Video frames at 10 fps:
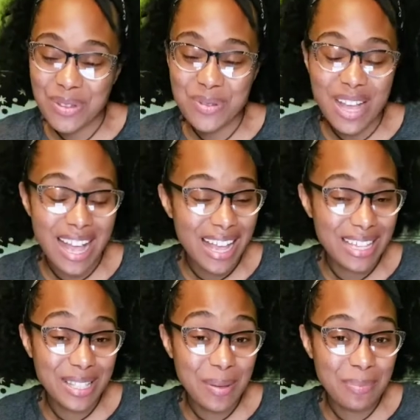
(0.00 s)
You
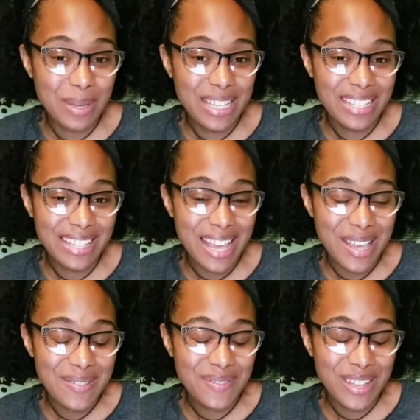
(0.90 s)
guys, be
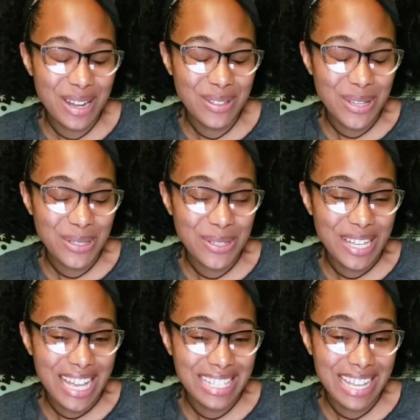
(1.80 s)
safe. I'll talk to you
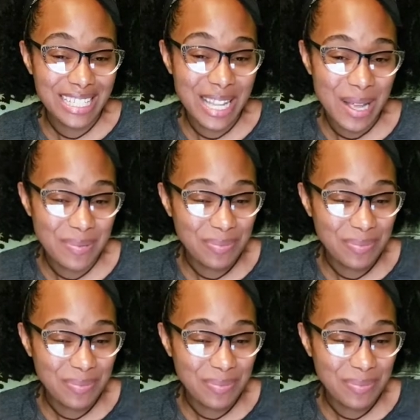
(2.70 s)
guys next time.